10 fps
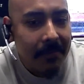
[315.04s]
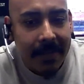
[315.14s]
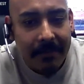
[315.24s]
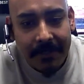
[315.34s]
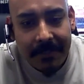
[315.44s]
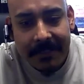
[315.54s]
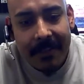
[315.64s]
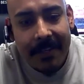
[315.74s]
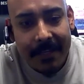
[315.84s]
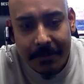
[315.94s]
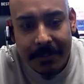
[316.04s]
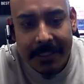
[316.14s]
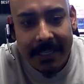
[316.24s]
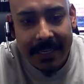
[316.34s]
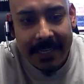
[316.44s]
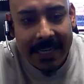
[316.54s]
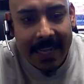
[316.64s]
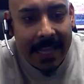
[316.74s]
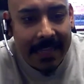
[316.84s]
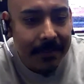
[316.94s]
when I first started negotiating,
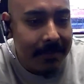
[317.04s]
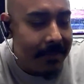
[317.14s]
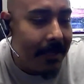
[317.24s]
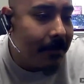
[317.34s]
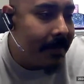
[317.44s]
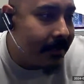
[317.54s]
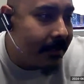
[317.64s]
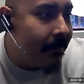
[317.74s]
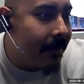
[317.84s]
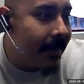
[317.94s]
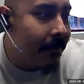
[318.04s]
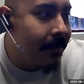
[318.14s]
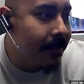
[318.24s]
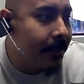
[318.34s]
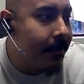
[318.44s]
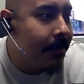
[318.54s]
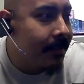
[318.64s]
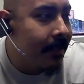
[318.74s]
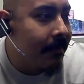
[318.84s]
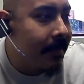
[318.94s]
sometimes I will mess up, and I will just go
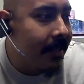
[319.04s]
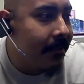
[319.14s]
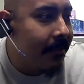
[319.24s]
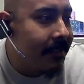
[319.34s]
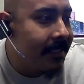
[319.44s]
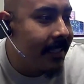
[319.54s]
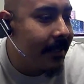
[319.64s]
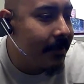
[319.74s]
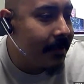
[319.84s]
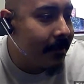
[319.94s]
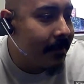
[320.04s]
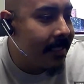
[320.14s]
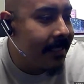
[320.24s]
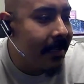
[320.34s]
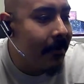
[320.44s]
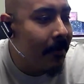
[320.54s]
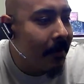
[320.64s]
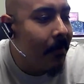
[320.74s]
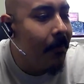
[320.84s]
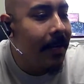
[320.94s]
to him, and the first thing he will tell me, he's like,
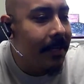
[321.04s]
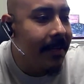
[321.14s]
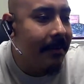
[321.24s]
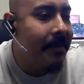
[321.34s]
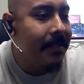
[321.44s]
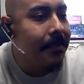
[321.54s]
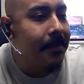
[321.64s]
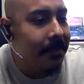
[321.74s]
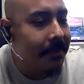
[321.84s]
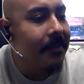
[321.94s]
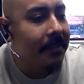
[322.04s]
"What do you need me to do?"